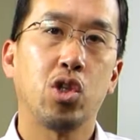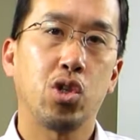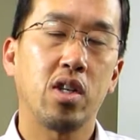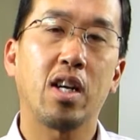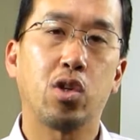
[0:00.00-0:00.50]

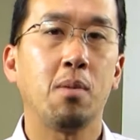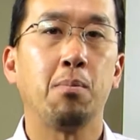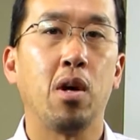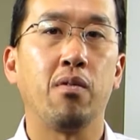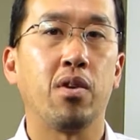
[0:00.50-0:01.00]
should not trip
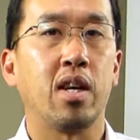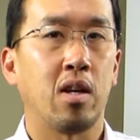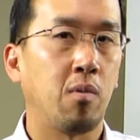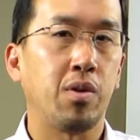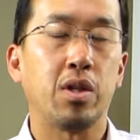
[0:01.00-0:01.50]
over, and
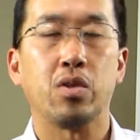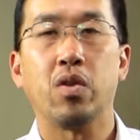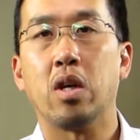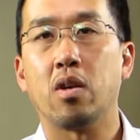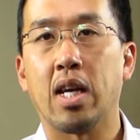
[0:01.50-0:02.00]
hopefully this
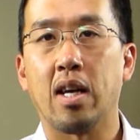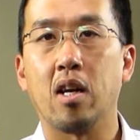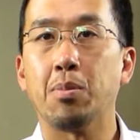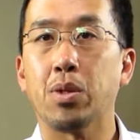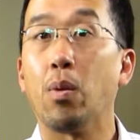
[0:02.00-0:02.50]
video kind of
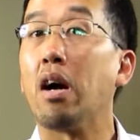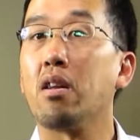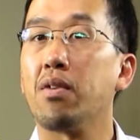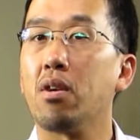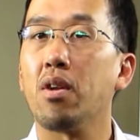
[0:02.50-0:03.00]
helps you out
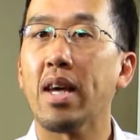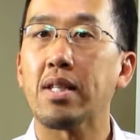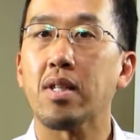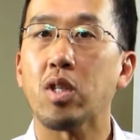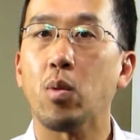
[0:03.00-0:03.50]
if you're in that
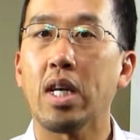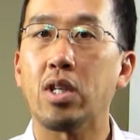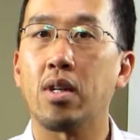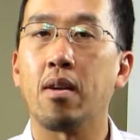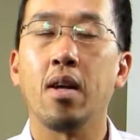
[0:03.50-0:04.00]

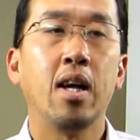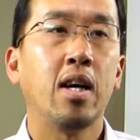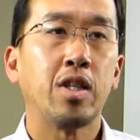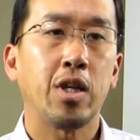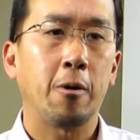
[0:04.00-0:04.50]
situation.
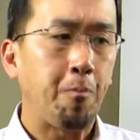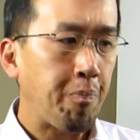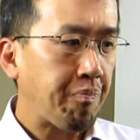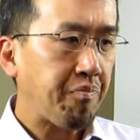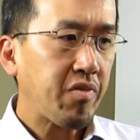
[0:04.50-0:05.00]

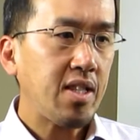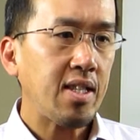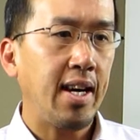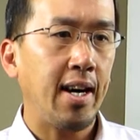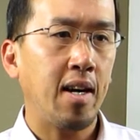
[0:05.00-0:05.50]
So
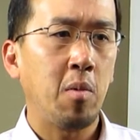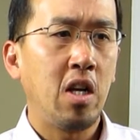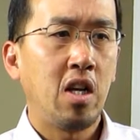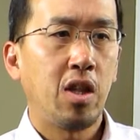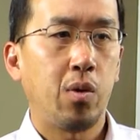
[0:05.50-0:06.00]

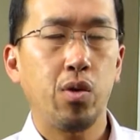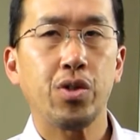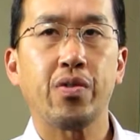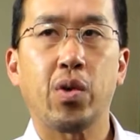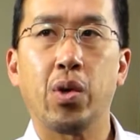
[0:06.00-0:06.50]
the
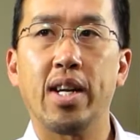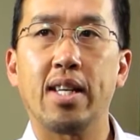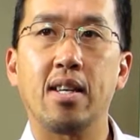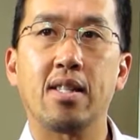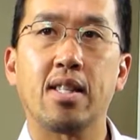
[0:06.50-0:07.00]
rules of court, I
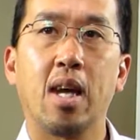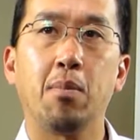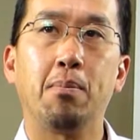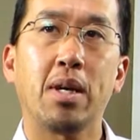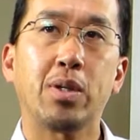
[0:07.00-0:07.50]
guess, can
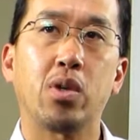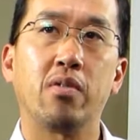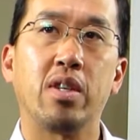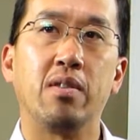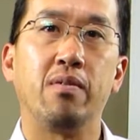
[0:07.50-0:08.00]
be best
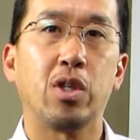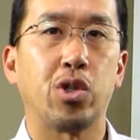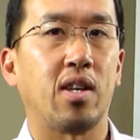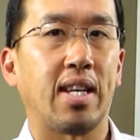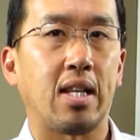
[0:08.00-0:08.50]
sort of
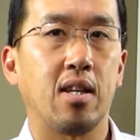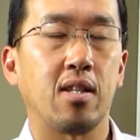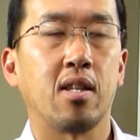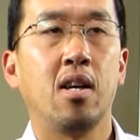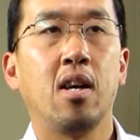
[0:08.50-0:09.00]
envisioned like
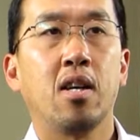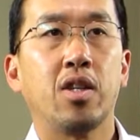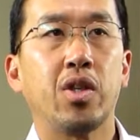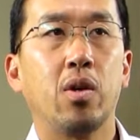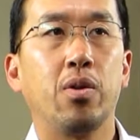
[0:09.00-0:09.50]
this.
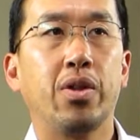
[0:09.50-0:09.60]
So